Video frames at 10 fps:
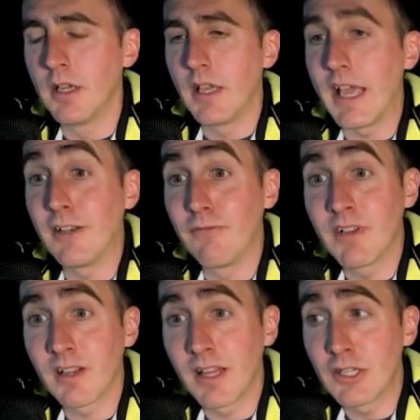and a
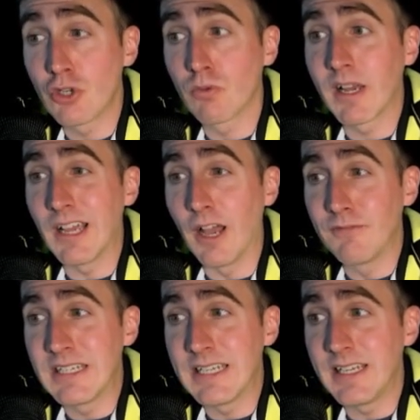ventilation rate
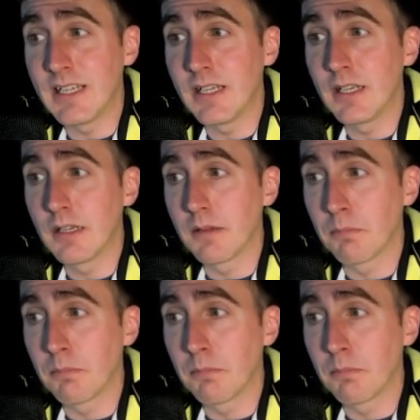of 10